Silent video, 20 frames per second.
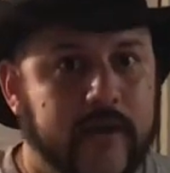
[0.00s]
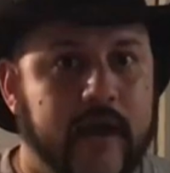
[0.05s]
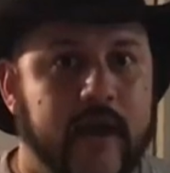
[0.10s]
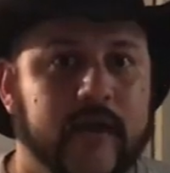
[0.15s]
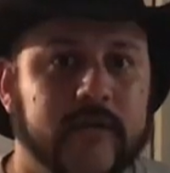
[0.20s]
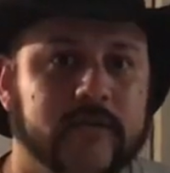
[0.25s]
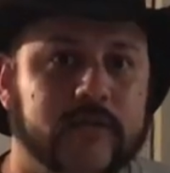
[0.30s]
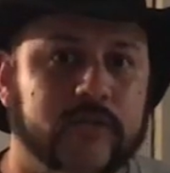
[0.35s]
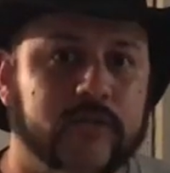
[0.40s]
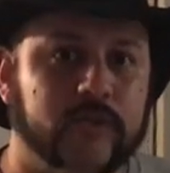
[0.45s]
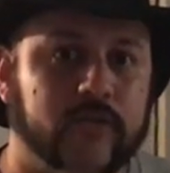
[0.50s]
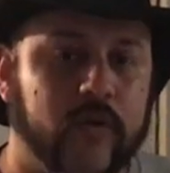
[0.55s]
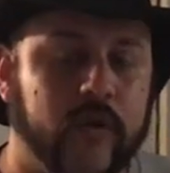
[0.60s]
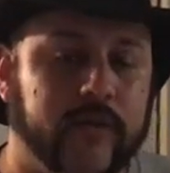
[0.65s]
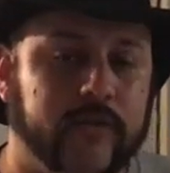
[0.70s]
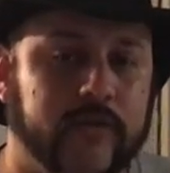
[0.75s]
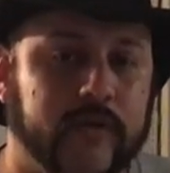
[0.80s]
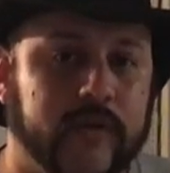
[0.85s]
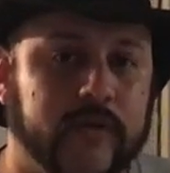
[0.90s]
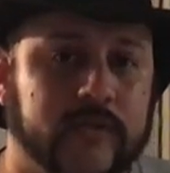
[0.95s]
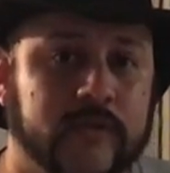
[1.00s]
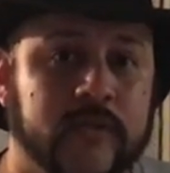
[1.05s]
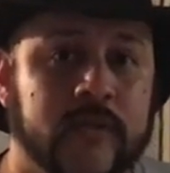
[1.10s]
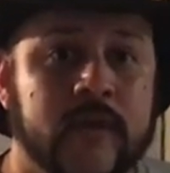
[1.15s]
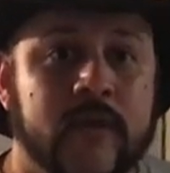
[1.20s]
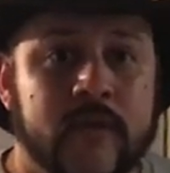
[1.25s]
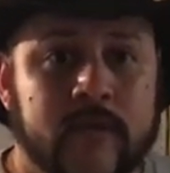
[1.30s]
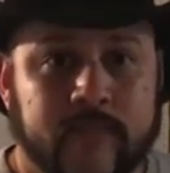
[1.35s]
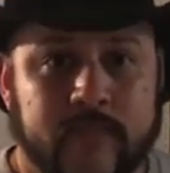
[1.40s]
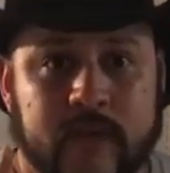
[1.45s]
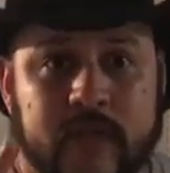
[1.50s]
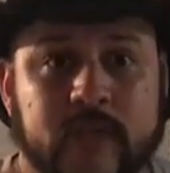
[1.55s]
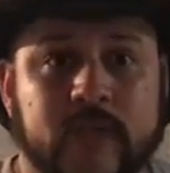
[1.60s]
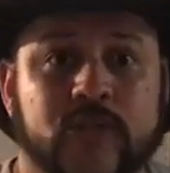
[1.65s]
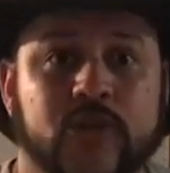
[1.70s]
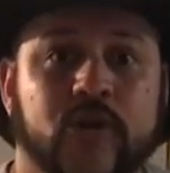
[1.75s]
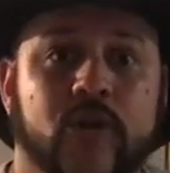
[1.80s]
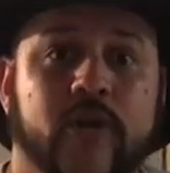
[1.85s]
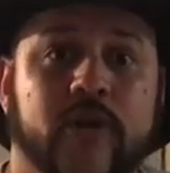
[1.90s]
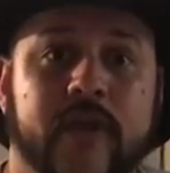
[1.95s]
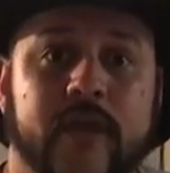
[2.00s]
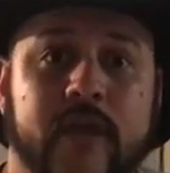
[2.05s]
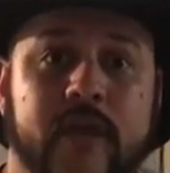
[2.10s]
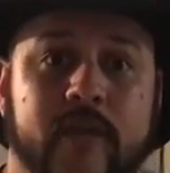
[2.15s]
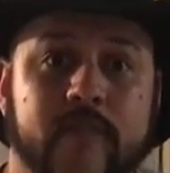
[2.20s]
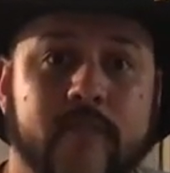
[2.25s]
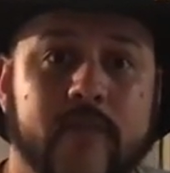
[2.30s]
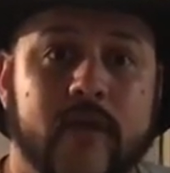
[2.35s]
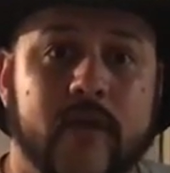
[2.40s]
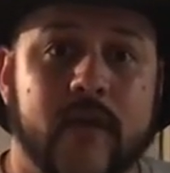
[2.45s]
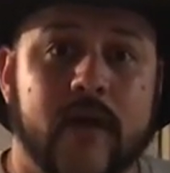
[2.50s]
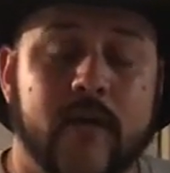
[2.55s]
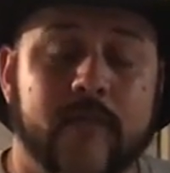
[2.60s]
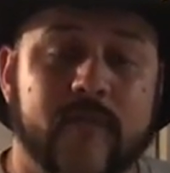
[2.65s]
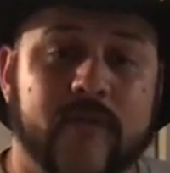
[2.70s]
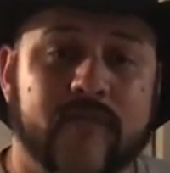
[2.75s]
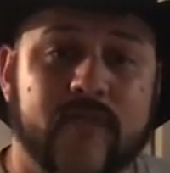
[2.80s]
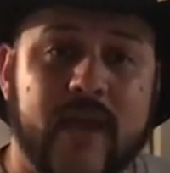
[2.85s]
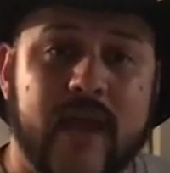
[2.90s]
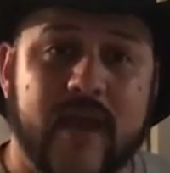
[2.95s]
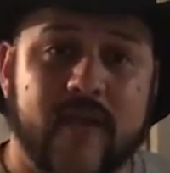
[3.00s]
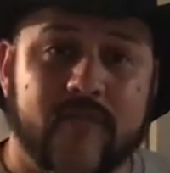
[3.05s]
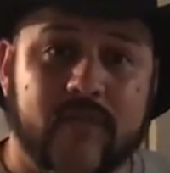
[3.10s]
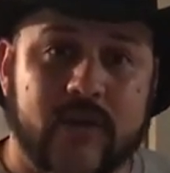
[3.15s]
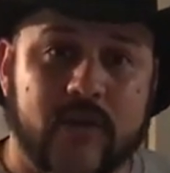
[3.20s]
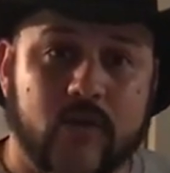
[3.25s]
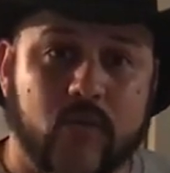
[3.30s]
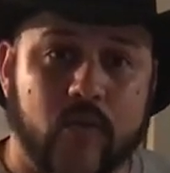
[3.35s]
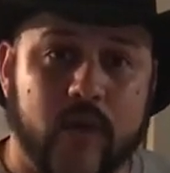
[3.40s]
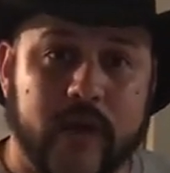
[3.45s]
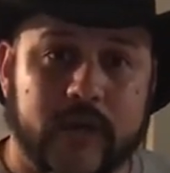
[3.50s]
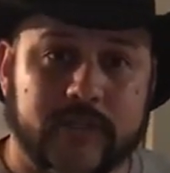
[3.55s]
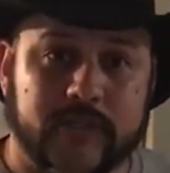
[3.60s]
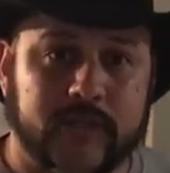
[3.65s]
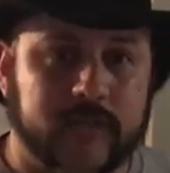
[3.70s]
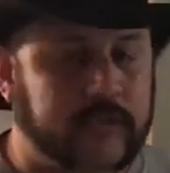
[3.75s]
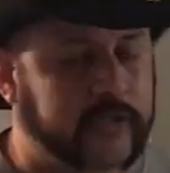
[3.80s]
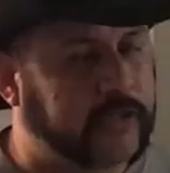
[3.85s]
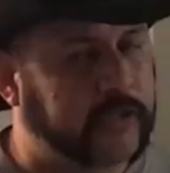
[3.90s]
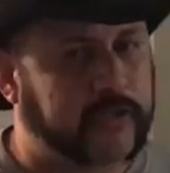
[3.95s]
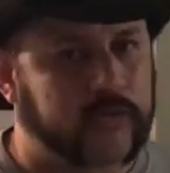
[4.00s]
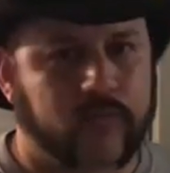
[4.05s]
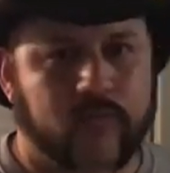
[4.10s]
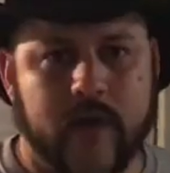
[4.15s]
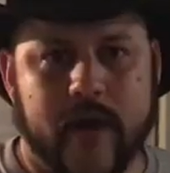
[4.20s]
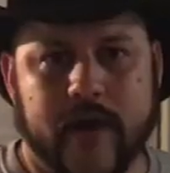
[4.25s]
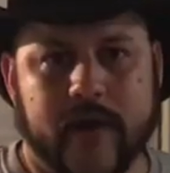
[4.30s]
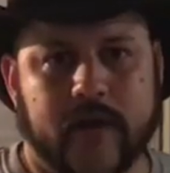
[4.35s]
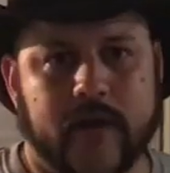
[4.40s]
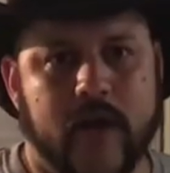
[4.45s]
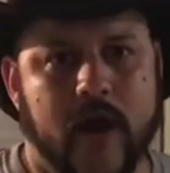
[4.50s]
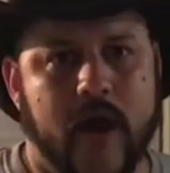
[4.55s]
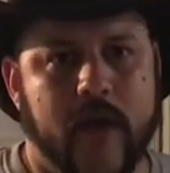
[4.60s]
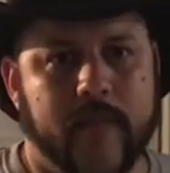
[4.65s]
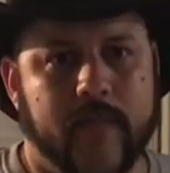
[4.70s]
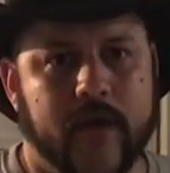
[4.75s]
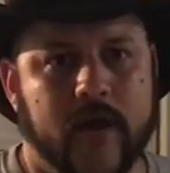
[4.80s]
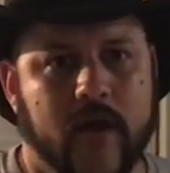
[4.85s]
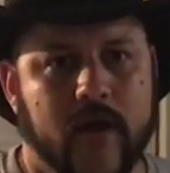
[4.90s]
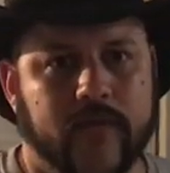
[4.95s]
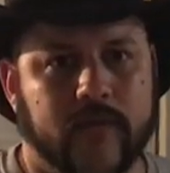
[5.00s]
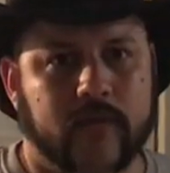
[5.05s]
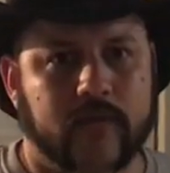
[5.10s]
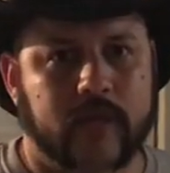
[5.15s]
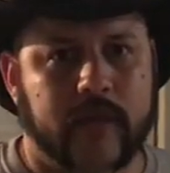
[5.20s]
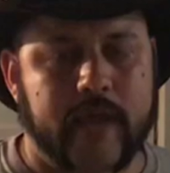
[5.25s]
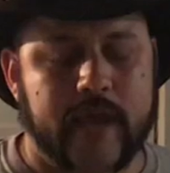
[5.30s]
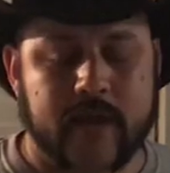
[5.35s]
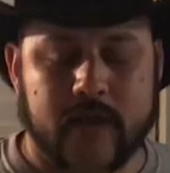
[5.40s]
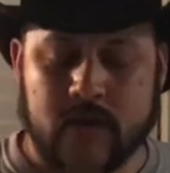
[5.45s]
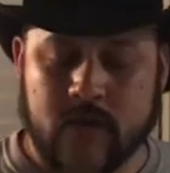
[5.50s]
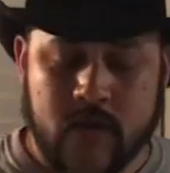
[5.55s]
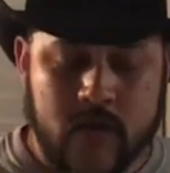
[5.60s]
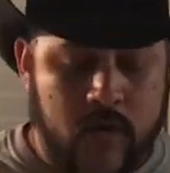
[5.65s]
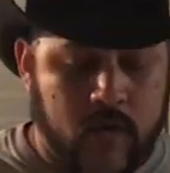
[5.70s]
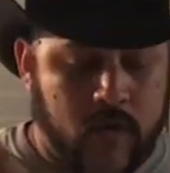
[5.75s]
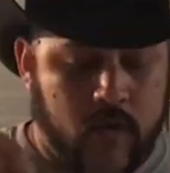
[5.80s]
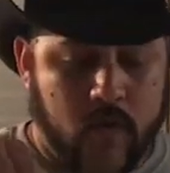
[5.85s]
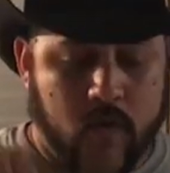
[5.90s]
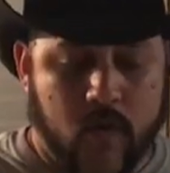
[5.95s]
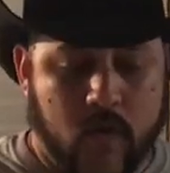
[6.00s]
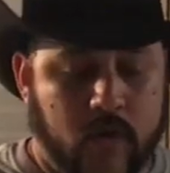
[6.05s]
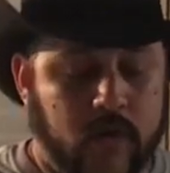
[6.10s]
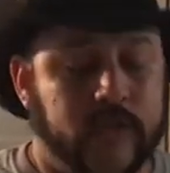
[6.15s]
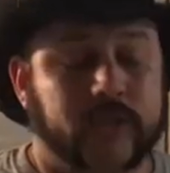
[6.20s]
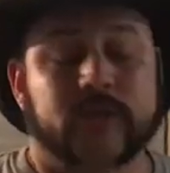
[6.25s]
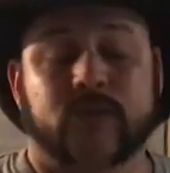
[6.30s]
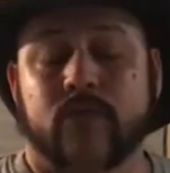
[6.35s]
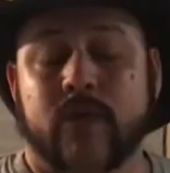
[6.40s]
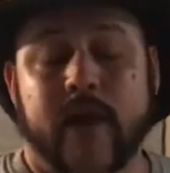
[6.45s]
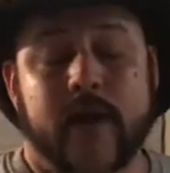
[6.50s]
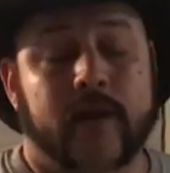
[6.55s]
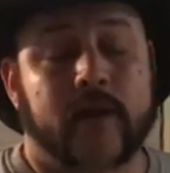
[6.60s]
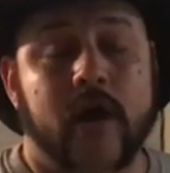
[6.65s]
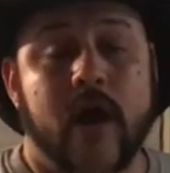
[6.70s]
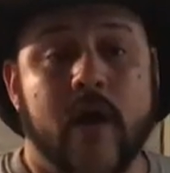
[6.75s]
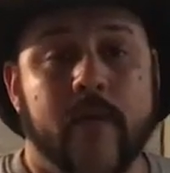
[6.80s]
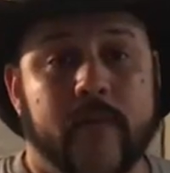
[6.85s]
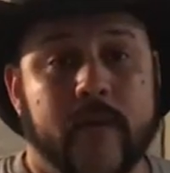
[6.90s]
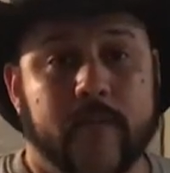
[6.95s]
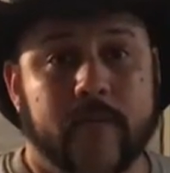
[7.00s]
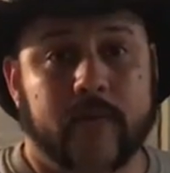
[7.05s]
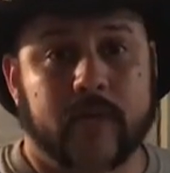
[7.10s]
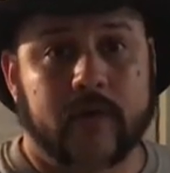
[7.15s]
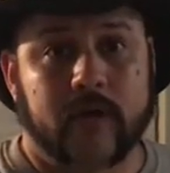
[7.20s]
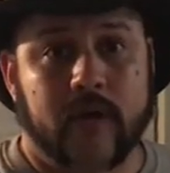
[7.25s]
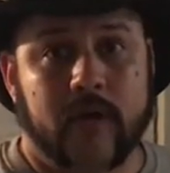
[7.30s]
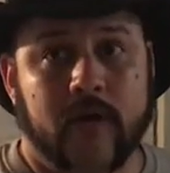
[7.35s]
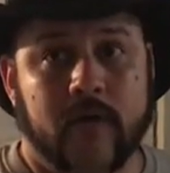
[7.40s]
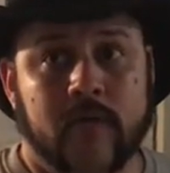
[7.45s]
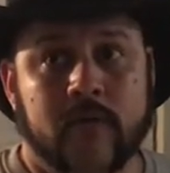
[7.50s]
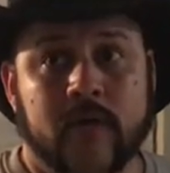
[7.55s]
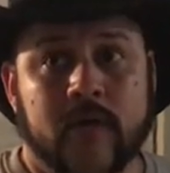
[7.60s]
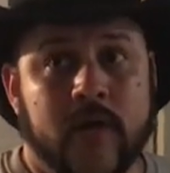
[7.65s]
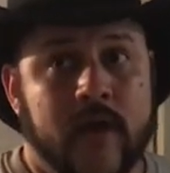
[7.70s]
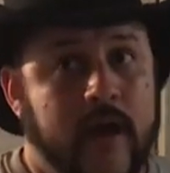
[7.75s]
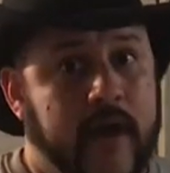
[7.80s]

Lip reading: you guys enjoyed this. Be sure to hit me up if you have any questions. Just write a comment on the link or just write a comment below.